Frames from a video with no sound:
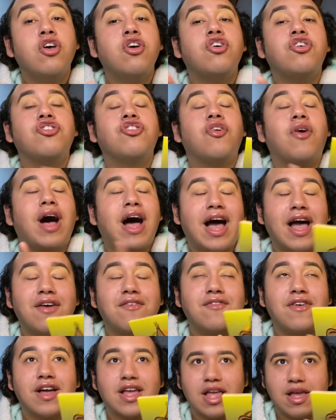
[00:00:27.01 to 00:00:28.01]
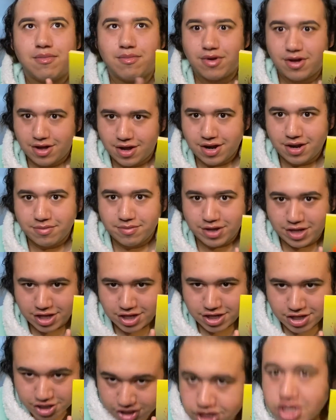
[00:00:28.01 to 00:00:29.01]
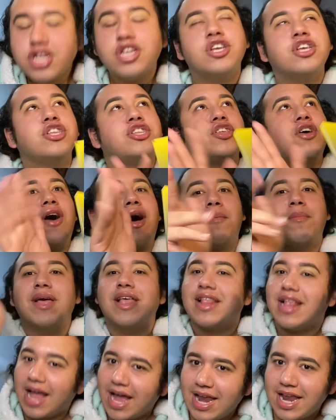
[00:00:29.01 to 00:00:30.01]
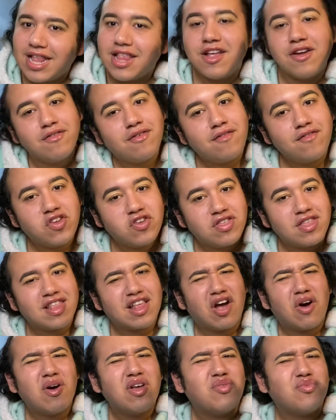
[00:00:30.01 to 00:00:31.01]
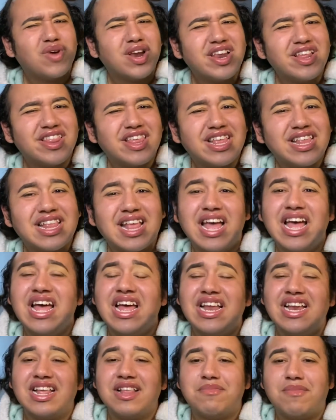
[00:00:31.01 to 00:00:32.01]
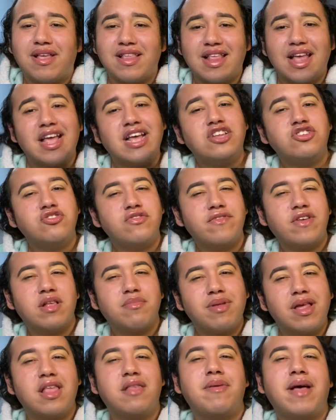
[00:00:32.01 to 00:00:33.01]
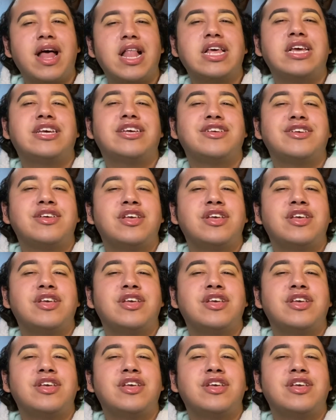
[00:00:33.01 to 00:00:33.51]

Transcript: So I fucking bought it, bitch. So I'm excited to review this. I always wanted this. This is my second Juvia's place palette.